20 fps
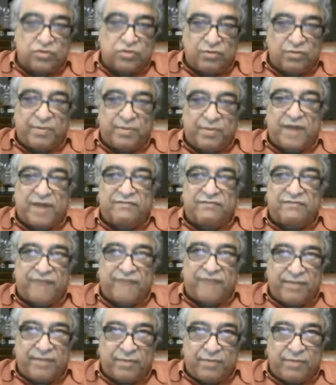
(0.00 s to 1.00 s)
to you about
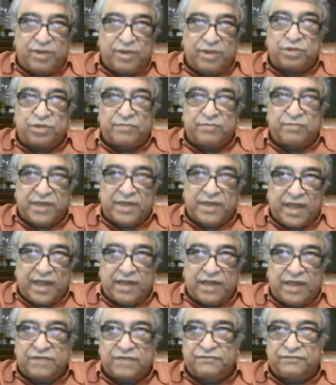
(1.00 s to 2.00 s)
vibration
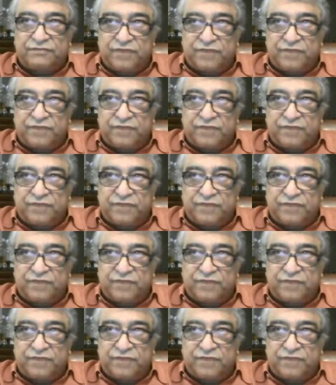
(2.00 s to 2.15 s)
mechanics,